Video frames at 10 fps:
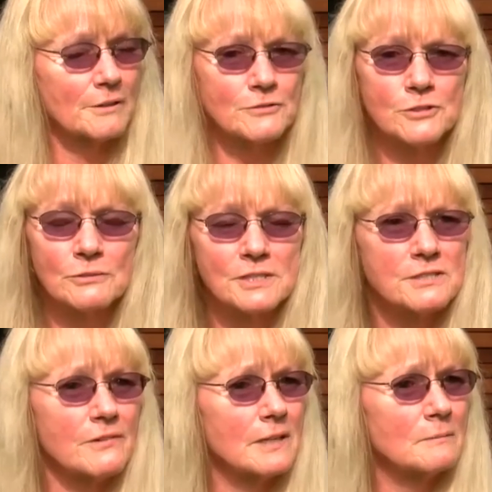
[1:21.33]
Prayers to
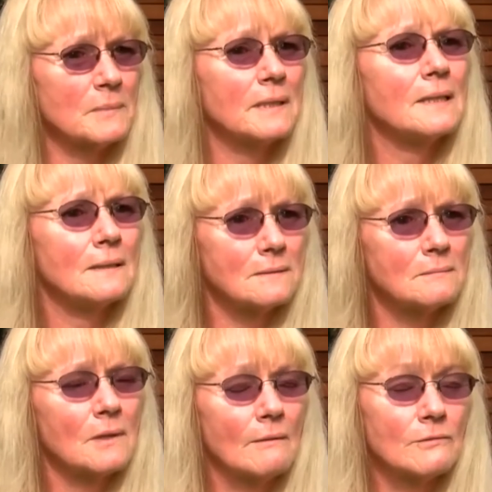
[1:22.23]
his family
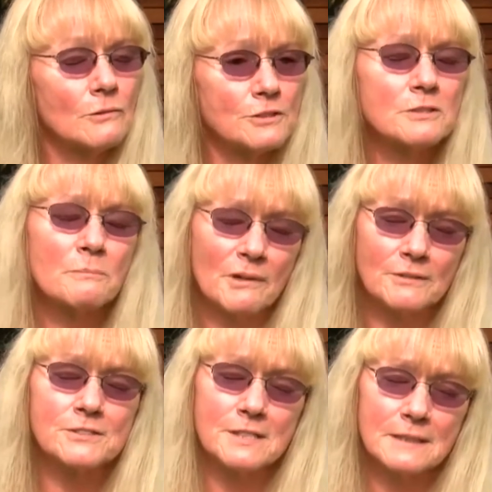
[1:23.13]
and, of course,
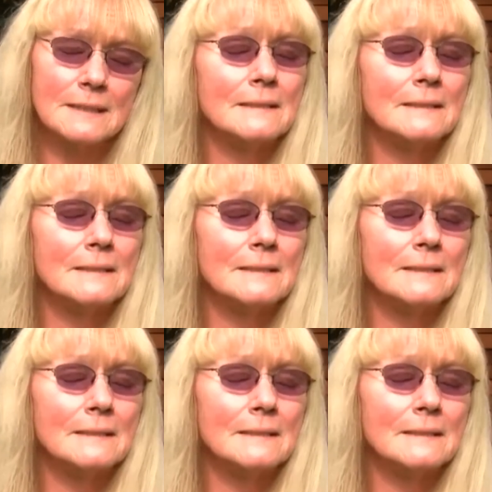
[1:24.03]
prayers to